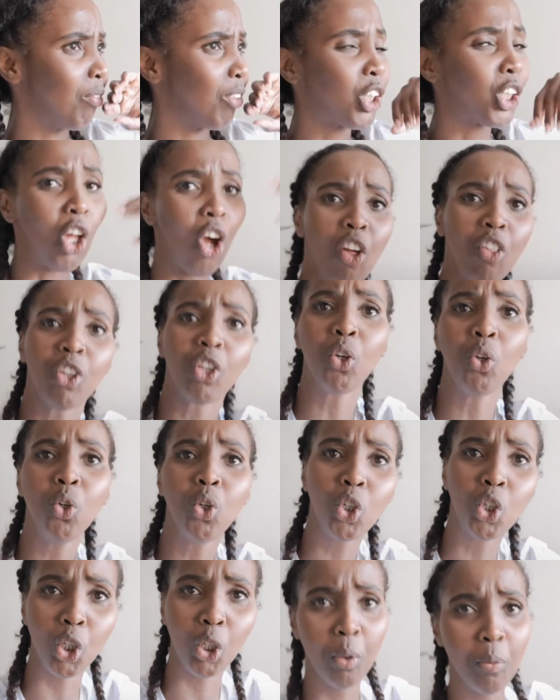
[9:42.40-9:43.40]
start the
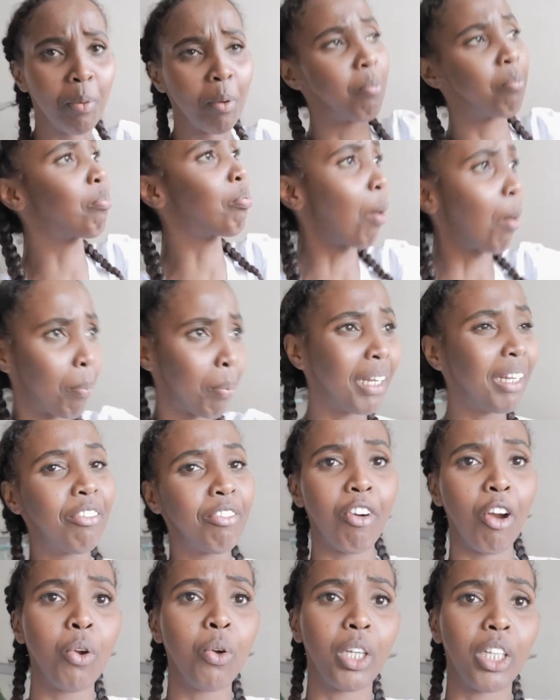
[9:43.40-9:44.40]
YouTube and properly
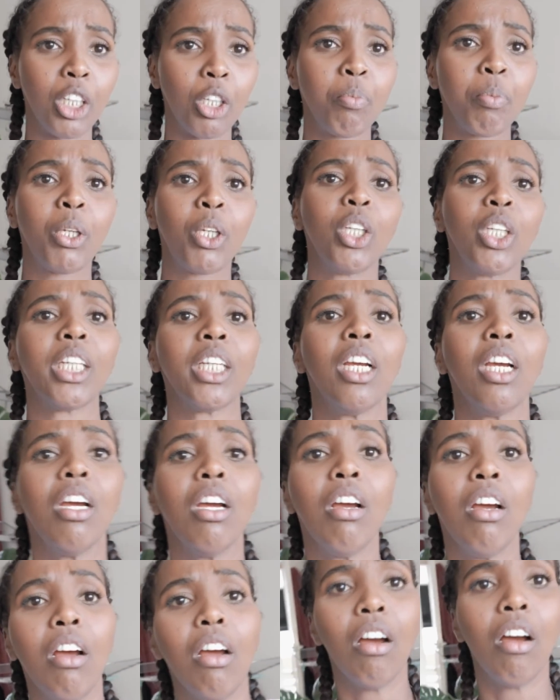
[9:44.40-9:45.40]
focus, because
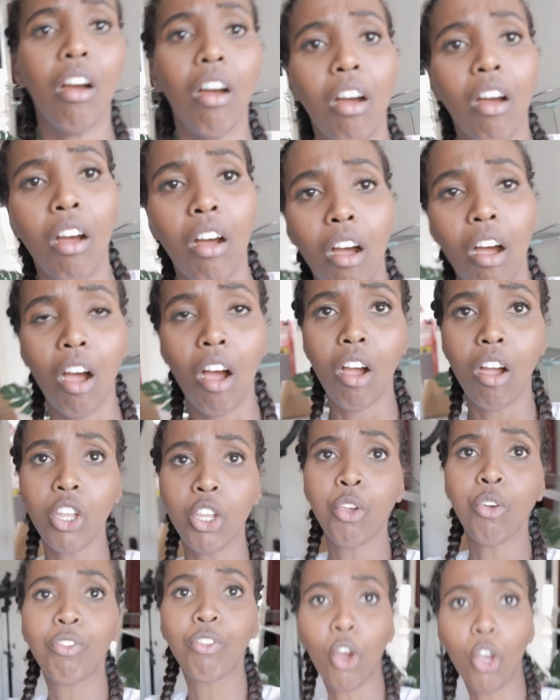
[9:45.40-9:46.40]

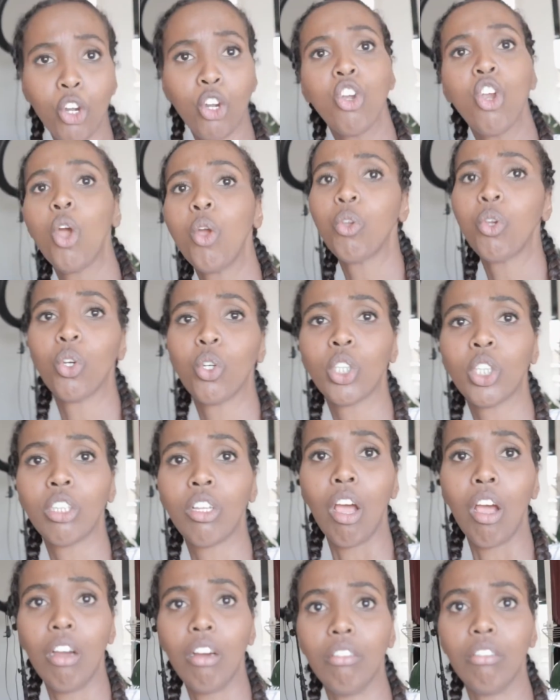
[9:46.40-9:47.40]
you've got to know your
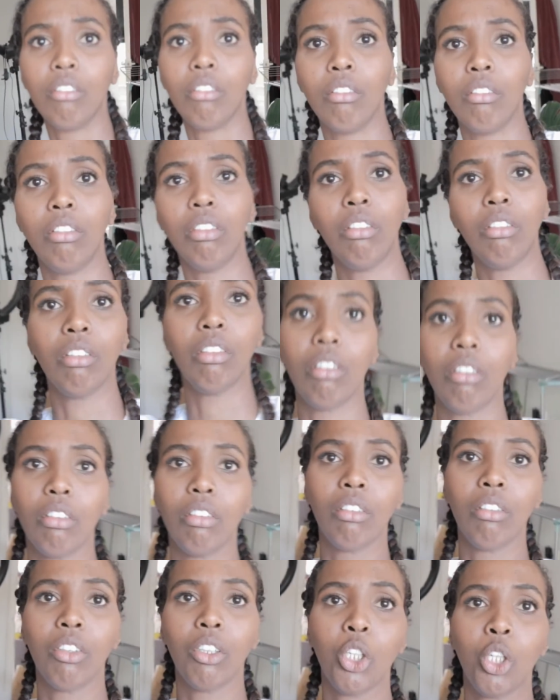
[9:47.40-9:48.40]
stuff.
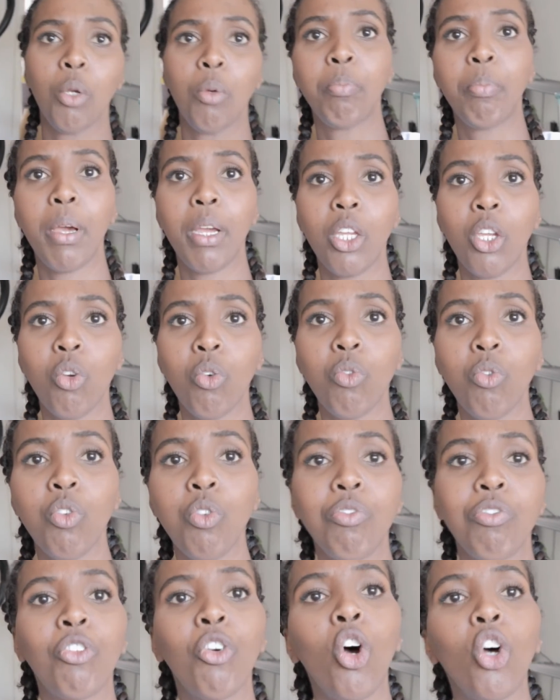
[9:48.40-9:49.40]
You've
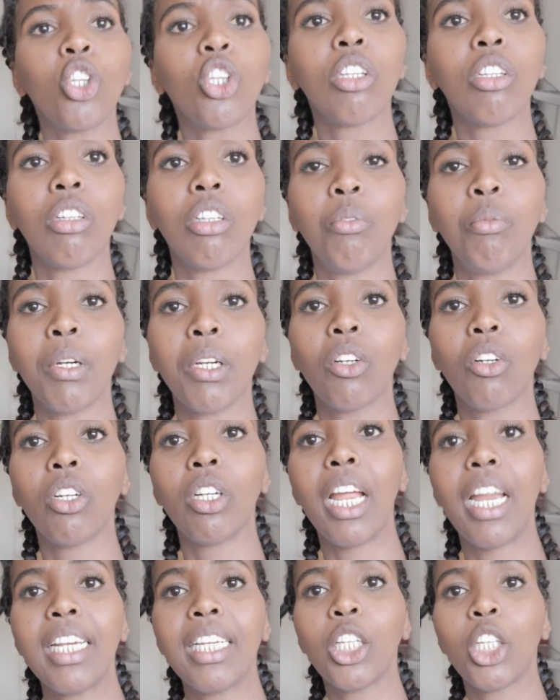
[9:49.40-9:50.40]
got, oh my
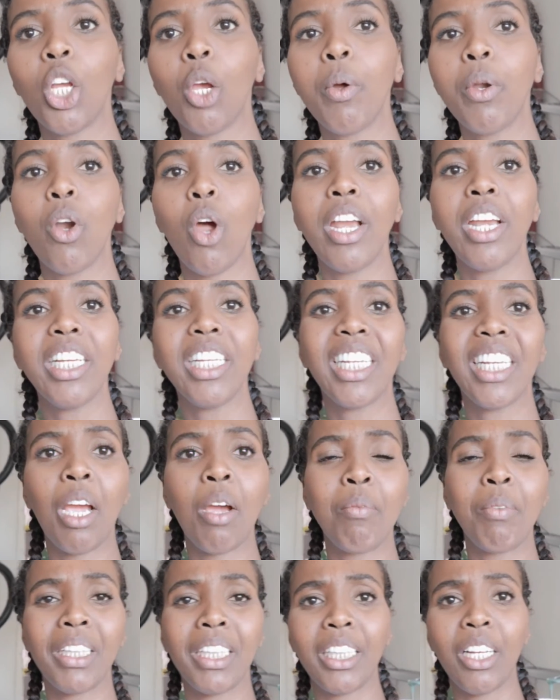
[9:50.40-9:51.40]
god, and it's so annoying. I need to
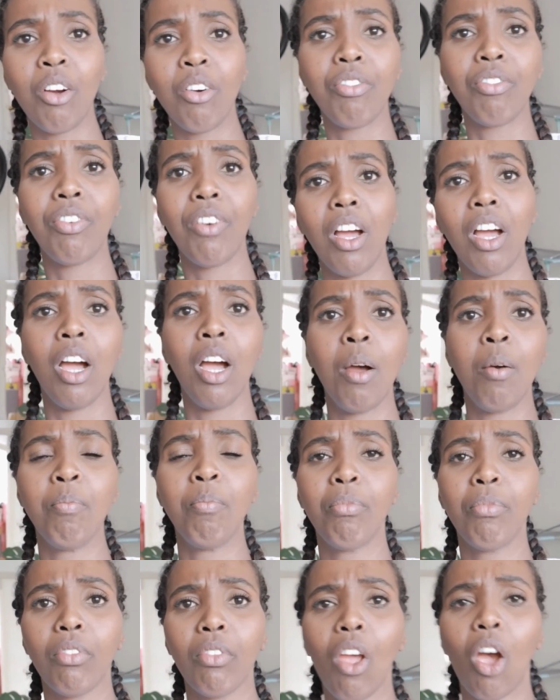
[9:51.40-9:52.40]
get myself,
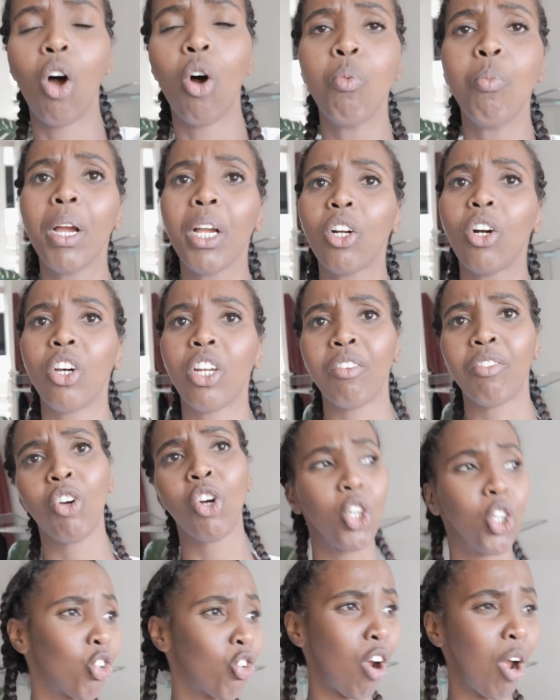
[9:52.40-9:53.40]
oh my god, I've
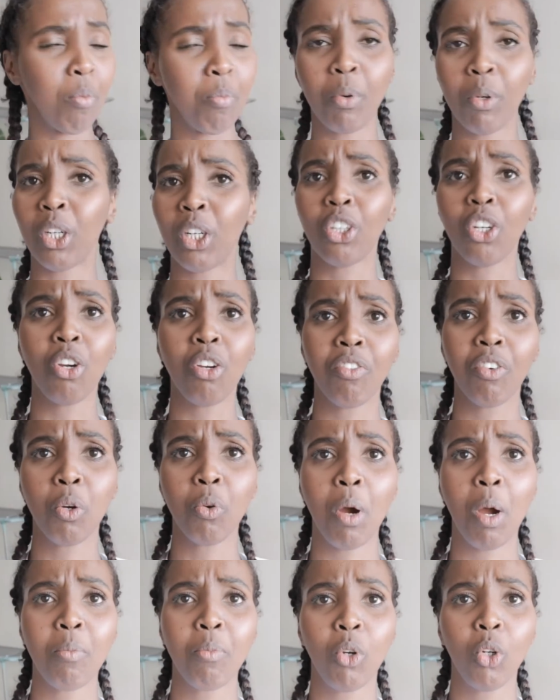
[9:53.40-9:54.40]
got a tripod, I don't even
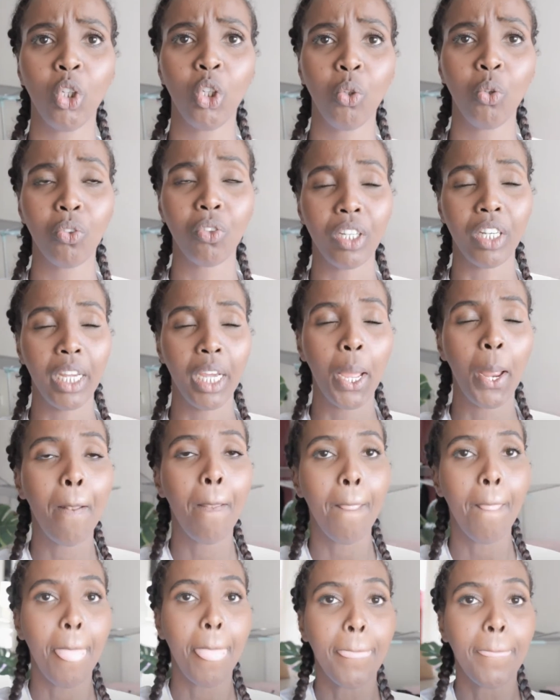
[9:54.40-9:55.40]
know why I'm not using it.
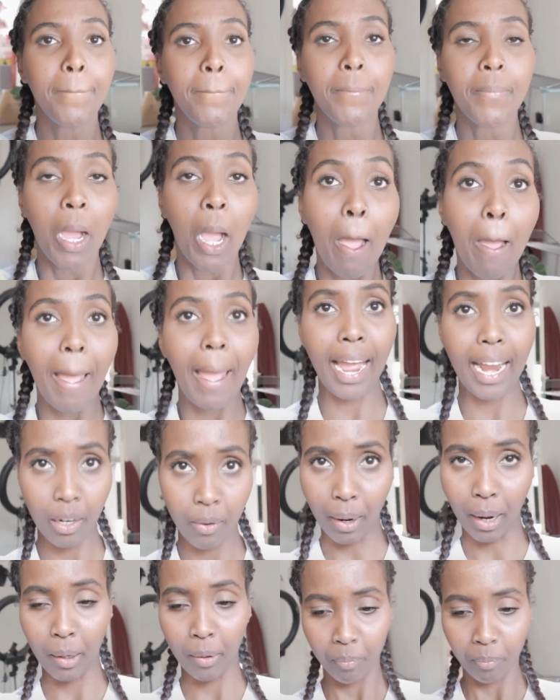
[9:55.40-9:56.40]

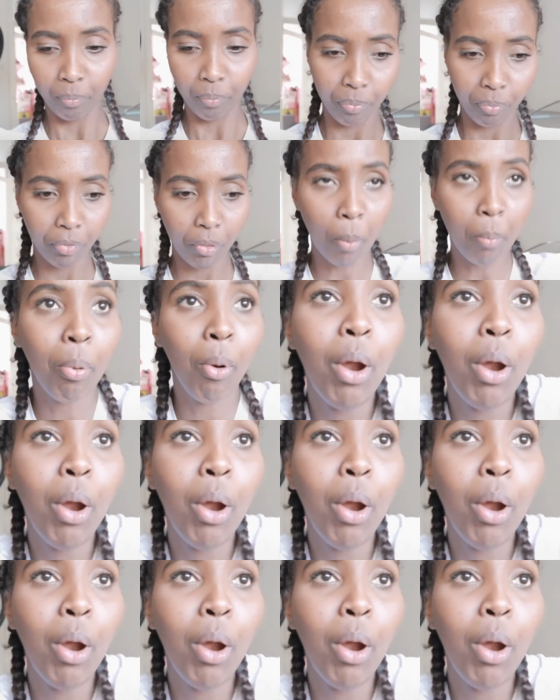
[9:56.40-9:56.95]
Anyway, the